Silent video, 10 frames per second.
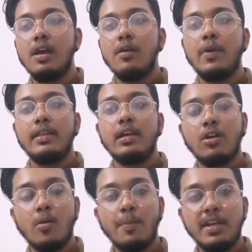When the
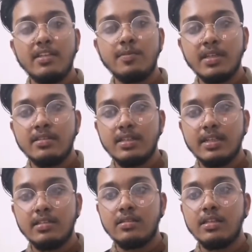company's
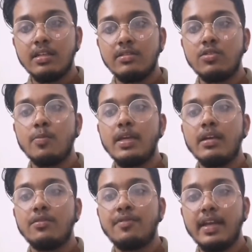business turns to be
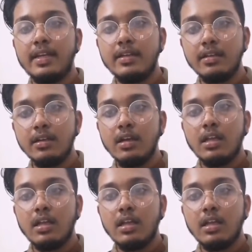a failure,